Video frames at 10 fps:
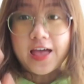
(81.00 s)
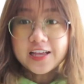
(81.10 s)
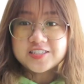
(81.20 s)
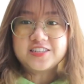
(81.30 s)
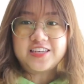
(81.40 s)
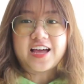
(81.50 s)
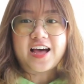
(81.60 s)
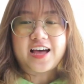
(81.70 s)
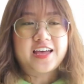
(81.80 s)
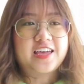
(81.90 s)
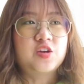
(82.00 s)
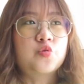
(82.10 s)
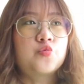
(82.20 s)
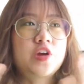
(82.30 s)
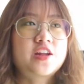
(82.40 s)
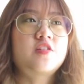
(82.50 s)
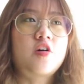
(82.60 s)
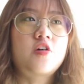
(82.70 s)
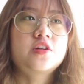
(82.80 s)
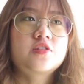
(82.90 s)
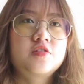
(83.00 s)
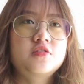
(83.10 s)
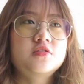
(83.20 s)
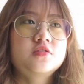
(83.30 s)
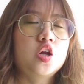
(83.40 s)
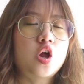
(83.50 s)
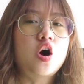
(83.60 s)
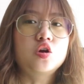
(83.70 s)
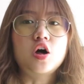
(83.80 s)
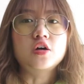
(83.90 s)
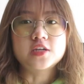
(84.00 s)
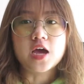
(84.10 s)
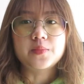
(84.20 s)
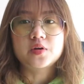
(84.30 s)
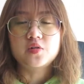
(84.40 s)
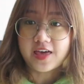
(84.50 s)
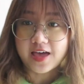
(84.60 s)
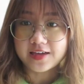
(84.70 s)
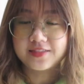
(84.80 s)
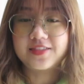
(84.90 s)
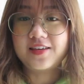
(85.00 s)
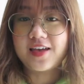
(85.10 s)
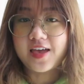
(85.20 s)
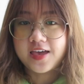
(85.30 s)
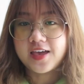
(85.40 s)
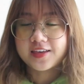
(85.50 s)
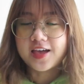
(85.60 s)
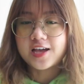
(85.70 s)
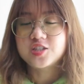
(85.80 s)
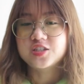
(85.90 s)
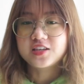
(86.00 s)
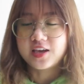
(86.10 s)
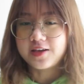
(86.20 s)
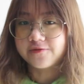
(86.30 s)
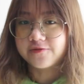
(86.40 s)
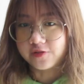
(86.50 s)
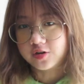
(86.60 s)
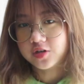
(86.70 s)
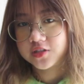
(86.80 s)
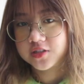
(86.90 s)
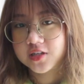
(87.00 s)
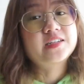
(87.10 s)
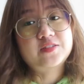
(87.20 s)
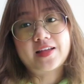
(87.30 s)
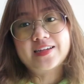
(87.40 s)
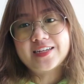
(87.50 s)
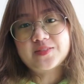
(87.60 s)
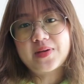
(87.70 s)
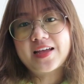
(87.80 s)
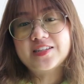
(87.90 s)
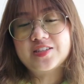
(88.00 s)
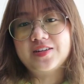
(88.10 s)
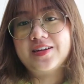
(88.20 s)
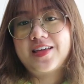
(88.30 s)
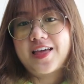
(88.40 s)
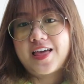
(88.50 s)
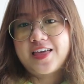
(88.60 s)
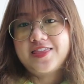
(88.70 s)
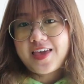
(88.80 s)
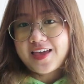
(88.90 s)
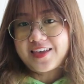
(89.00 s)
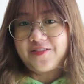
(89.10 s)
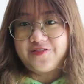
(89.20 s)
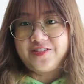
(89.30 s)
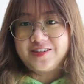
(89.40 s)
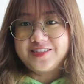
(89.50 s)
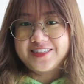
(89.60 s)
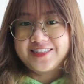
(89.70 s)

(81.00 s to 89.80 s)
Actually, I read an article a long, long time ago that the egg actually came first. So I guess that's my answer. The egg came first.